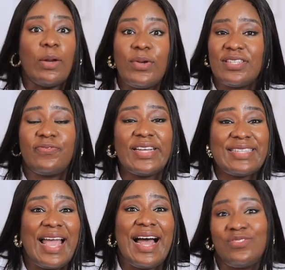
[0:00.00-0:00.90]
That was the fight
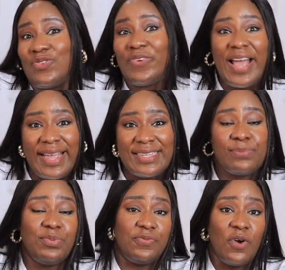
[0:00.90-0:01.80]
I had to
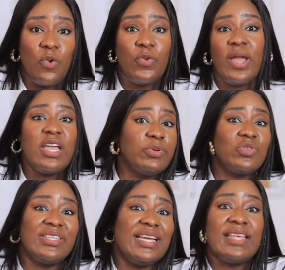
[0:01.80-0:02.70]
fight before we were able
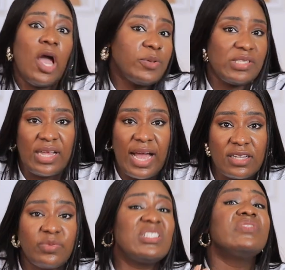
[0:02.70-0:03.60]
to get help in the
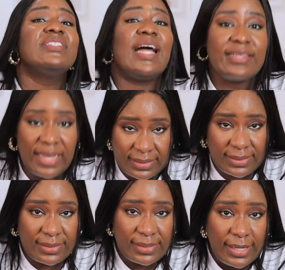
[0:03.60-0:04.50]
house. But even at
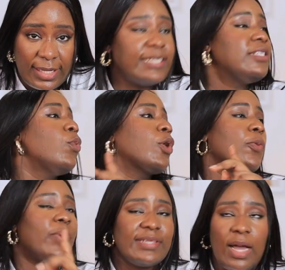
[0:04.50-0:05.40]
that, he's still walking
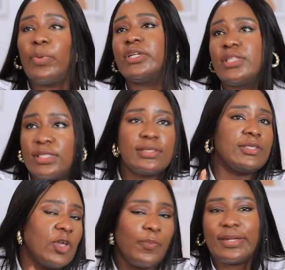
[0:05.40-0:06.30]
up and down, monitoring
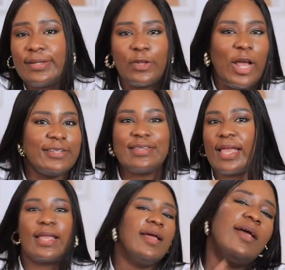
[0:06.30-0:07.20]
things up and down. And he's
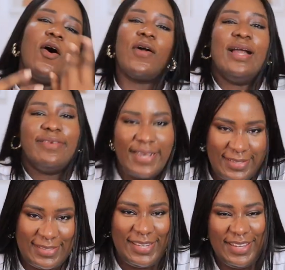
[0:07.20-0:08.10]
like, okay,
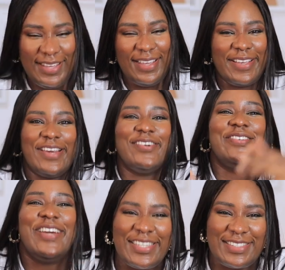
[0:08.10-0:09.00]
rest. Okay,
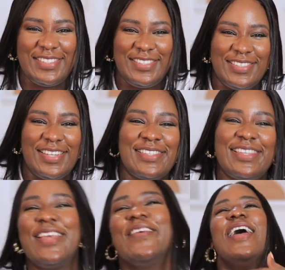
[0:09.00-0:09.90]
rest in Jesus'
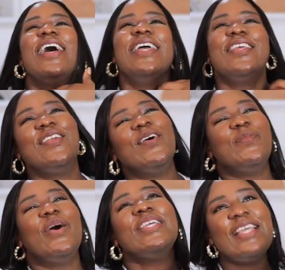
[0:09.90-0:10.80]
name. You know,
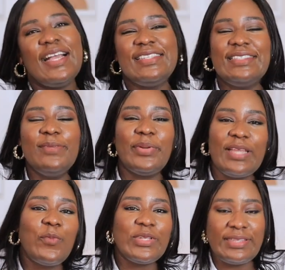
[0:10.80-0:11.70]
but yeah, it's getting
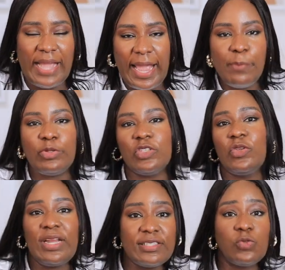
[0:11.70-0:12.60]
better with time. But just
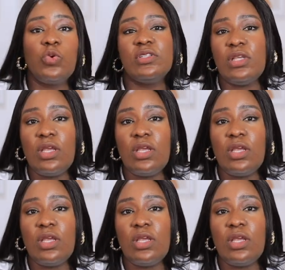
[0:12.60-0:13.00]
know that it was